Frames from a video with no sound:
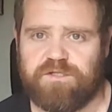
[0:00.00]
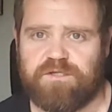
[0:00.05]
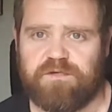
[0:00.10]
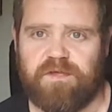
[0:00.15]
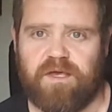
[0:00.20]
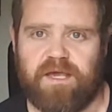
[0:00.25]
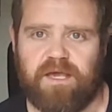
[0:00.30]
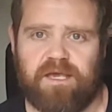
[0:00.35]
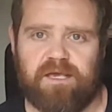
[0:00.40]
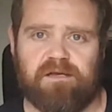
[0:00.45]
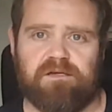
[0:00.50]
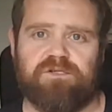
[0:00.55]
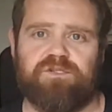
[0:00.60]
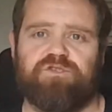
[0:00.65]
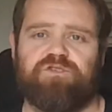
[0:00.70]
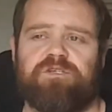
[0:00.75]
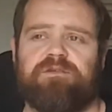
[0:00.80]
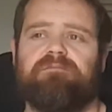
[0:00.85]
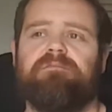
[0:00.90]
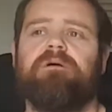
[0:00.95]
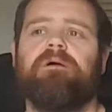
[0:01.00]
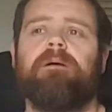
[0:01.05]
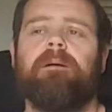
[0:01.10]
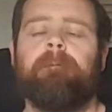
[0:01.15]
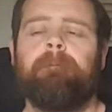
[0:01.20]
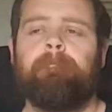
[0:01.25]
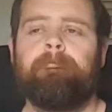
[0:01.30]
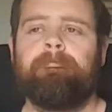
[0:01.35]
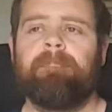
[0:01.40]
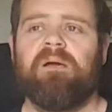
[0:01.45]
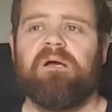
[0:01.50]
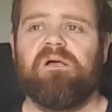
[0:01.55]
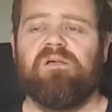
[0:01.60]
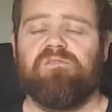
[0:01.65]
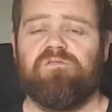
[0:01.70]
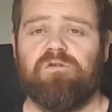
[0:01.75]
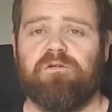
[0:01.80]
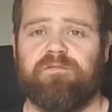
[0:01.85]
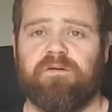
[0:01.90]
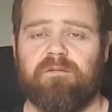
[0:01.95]
to the airstream.
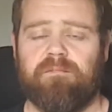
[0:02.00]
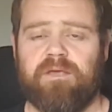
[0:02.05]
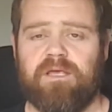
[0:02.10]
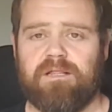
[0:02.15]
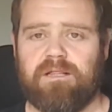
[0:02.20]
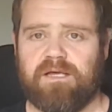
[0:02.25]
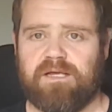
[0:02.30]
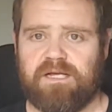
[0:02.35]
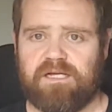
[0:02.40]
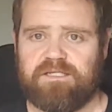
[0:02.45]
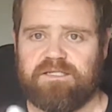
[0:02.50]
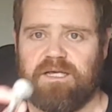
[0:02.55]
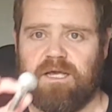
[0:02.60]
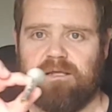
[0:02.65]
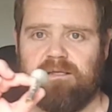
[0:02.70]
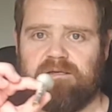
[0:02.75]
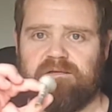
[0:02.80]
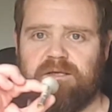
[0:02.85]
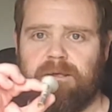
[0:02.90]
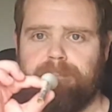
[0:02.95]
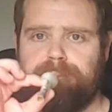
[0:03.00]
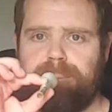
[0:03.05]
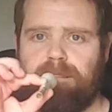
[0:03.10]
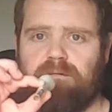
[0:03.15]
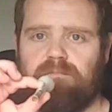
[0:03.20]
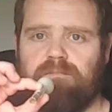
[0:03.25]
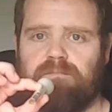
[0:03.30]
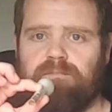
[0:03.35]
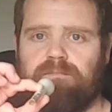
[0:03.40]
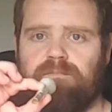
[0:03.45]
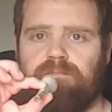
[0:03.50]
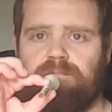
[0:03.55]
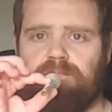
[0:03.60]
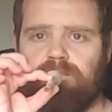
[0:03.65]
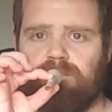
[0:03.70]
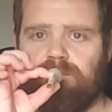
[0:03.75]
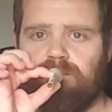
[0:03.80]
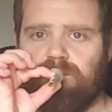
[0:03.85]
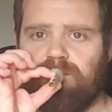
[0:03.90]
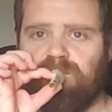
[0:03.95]
So for me, like I said, it's like
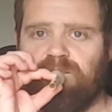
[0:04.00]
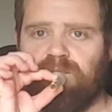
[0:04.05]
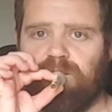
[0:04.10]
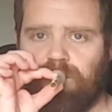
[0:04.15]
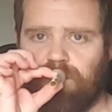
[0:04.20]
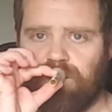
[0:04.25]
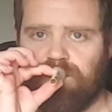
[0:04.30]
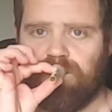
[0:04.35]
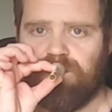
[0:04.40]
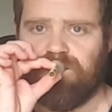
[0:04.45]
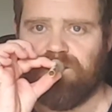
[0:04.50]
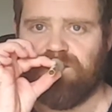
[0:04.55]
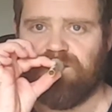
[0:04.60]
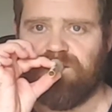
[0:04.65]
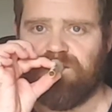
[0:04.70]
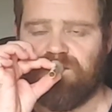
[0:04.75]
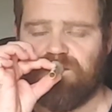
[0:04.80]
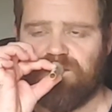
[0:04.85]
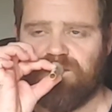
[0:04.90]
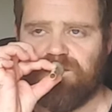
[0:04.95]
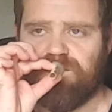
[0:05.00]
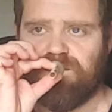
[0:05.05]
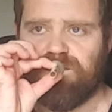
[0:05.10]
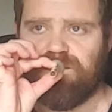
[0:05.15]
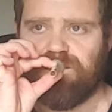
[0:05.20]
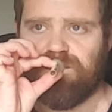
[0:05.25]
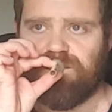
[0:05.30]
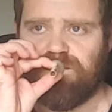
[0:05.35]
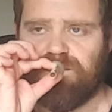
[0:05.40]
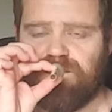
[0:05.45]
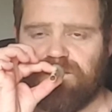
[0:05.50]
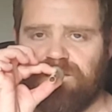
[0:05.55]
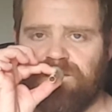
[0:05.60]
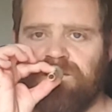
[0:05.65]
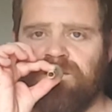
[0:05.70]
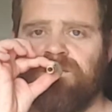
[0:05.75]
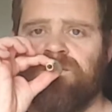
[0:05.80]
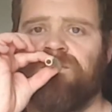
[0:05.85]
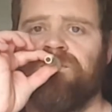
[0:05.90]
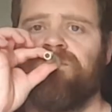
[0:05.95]
and
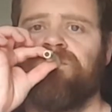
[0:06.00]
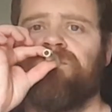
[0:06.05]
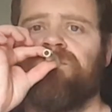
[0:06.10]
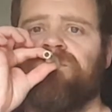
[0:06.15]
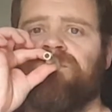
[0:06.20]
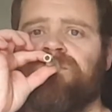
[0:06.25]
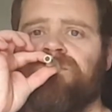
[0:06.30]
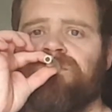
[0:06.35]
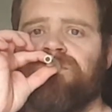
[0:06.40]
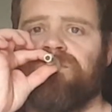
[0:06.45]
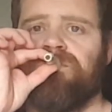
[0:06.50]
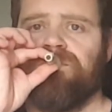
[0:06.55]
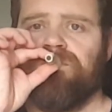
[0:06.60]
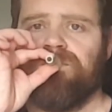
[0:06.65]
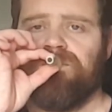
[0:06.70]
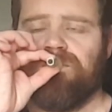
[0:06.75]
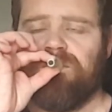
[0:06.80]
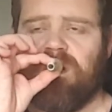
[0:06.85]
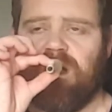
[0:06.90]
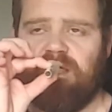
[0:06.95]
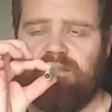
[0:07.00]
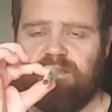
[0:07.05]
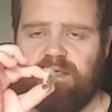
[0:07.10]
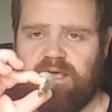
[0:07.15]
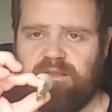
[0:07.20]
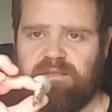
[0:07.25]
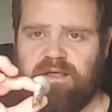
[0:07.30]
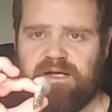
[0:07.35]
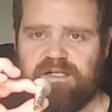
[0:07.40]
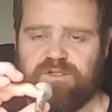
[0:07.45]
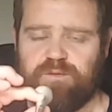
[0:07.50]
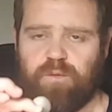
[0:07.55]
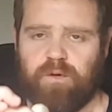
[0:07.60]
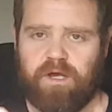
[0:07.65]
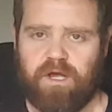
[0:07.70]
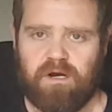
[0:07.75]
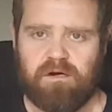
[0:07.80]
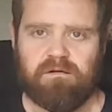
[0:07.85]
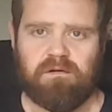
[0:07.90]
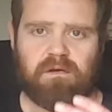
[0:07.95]
then that's
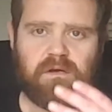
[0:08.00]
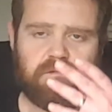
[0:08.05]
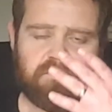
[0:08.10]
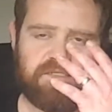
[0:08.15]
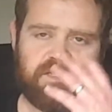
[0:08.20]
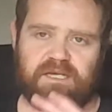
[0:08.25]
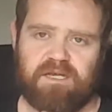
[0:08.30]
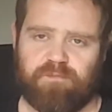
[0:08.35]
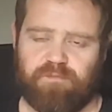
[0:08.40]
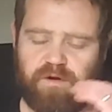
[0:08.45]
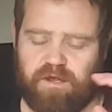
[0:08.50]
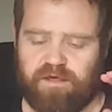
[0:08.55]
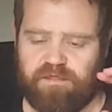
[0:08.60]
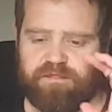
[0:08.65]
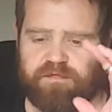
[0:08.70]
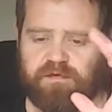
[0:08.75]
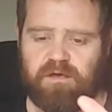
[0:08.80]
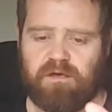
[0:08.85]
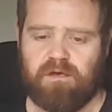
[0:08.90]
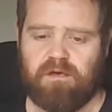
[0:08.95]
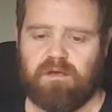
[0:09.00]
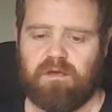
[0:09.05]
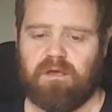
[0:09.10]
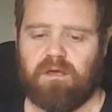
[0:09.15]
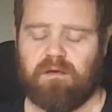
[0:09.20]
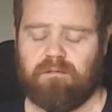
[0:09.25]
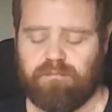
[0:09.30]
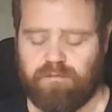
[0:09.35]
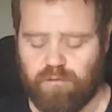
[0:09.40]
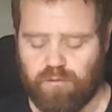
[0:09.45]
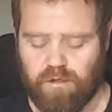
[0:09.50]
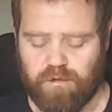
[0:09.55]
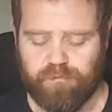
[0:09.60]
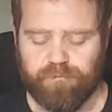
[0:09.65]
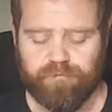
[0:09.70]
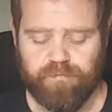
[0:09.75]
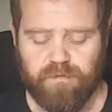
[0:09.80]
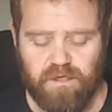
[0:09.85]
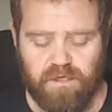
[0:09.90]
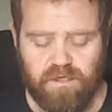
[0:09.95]
where I would take a breath and blow out.
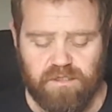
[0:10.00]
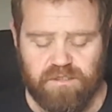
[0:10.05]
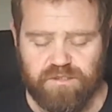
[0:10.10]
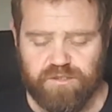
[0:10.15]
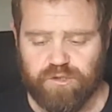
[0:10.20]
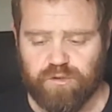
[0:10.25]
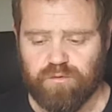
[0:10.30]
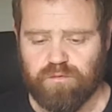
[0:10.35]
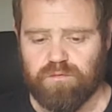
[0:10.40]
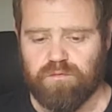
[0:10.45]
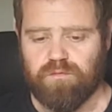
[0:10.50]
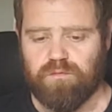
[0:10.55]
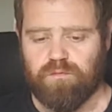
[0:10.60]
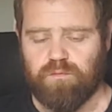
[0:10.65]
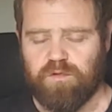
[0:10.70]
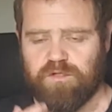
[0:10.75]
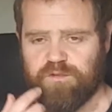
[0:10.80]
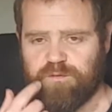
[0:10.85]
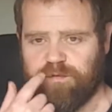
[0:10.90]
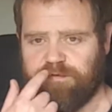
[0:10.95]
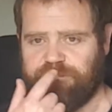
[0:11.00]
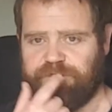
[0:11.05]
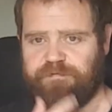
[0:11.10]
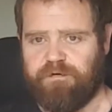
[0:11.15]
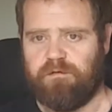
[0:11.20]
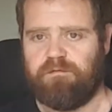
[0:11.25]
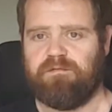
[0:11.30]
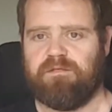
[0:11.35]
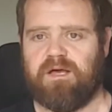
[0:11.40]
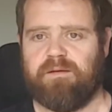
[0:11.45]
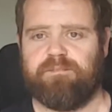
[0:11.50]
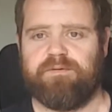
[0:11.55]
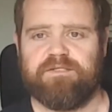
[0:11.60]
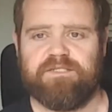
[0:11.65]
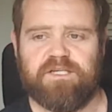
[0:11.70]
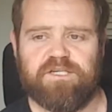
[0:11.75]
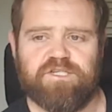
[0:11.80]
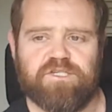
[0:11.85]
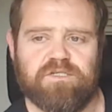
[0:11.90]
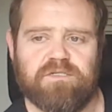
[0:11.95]
So once we've found that
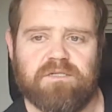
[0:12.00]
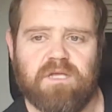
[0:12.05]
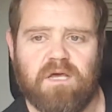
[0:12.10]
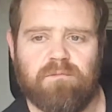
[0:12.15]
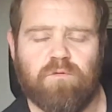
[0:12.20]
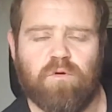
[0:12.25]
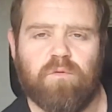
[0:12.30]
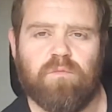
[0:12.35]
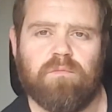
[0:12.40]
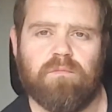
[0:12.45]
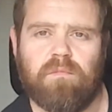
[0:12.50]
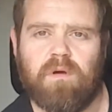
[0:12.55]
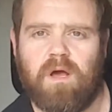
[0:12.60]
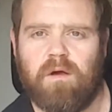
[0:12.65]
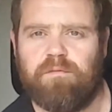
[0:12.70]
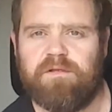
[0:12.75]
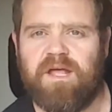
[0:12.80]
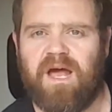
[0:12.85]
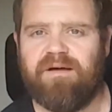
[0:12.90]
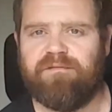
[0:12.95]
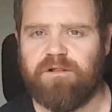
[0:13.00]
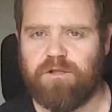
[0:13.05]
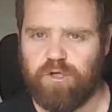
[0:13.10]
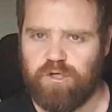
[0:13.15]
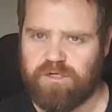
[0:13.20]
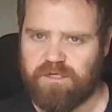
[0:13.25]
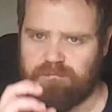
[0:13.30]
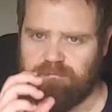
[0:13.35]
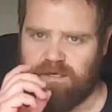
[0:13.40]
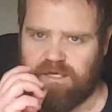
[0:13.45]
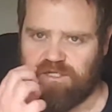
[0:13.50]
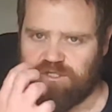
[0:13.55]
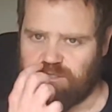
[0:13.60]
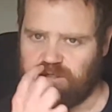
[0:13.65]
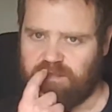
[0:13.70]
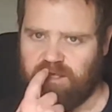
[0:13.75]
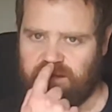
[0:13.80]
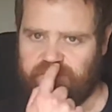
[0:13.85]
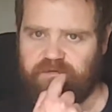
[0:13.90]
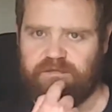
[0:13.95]
position, and I would have a look and make sure
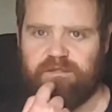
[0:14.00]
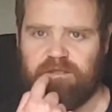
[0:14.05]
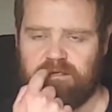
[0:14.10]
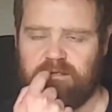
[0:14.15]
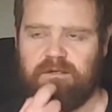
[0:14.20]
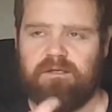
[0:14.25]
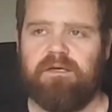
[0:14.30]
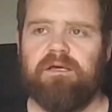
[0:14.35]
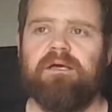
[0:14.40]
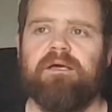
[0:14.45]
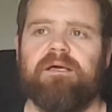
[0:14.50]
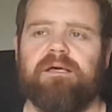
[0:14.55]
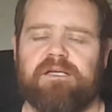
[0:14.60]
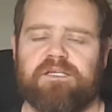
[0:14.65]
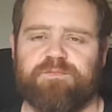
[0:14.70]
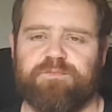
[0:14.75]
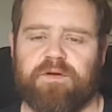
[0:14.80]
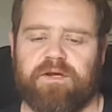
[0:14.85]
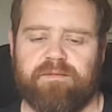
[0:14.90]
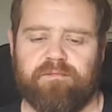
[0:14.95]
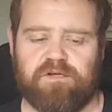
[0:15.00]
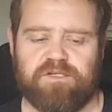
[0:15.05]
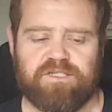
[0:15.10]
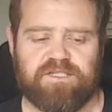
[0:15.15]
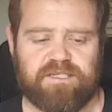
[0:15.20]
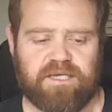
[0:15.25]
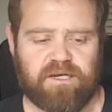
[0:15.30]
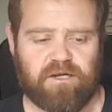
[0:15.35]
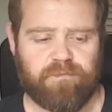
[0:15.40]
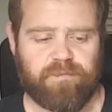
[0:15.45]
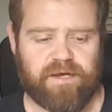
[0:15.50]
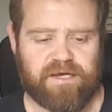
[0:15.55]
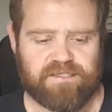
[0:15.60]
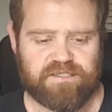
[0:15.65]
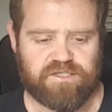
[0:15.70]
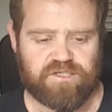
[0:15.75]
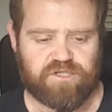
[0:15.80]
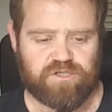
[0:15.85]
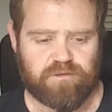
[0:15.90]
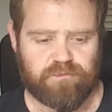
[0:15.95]
that everything is pretty much set up as
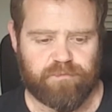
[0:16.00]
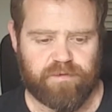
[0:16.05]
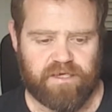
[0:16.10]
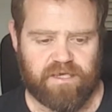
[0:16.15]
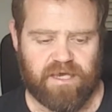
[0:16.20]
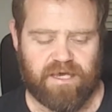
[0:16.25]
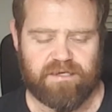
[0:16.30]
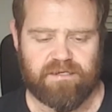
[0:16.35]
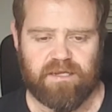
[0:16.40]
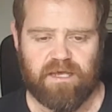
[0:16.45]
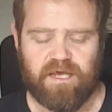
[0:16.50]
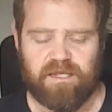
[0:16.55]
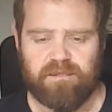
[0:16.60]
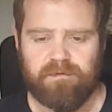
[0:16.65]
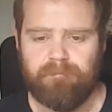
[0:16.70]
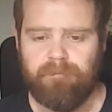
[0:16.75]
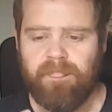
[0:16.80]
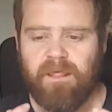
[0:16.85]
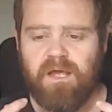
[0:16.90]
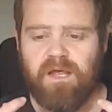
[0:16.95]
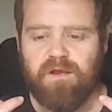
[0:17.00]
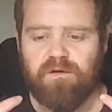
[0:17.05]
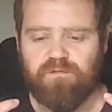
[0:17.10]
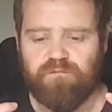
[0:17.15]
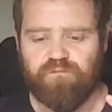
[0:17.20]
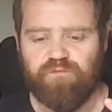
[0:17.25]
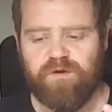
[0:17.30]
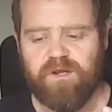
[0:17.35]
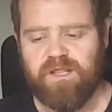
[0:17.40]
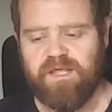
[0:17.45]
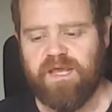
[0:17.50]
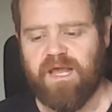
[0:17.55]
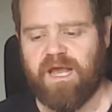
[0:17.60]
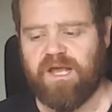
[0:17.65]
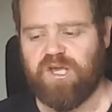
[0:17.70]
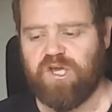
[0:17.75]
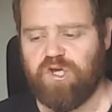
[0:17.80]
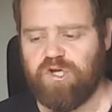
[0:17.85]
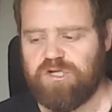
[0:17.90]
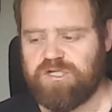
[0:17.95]
it should be, and really a
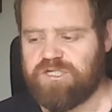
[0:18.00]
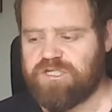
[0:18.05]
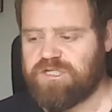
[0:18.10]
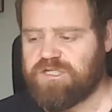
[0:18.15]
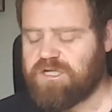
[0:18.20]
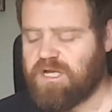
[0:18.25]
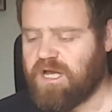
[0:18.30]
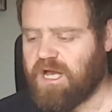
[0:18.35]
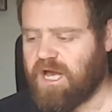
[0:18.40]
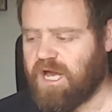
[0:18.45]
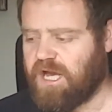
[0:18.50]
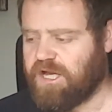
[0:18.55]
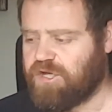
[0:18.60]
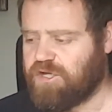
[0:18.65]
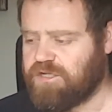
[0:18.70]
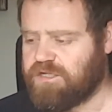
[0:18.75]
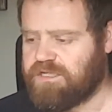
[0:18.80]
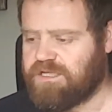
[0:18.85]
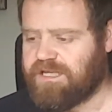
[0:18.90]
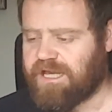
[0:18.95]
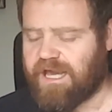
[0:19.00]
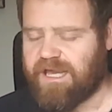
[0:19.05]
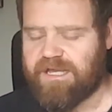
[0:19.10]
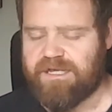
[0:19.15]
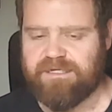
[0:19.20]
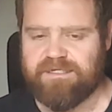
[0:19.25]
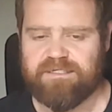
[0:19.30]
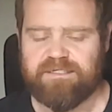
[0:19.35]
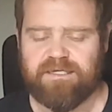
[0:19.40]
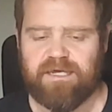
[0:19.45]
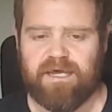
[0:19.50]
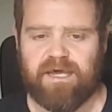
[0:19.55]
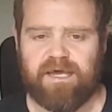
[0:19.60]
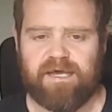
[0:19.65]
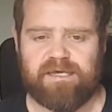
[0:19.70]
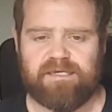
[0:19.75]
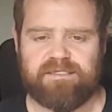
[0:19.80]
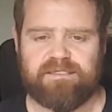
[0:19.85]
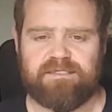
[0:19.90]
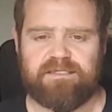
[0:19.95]
good guide
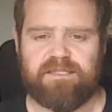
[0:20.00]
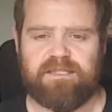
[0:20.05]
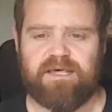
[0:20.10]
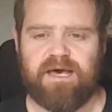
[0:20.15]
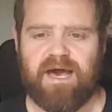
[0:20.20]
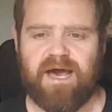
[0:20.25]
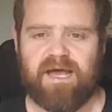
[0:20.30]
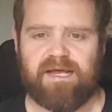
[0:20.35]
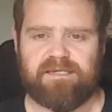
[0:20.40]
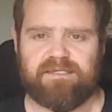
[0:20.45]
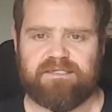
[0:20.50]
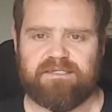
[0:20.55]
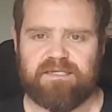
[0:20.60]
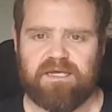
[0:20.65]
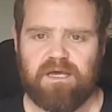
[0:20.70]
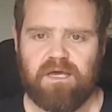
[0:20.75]
is that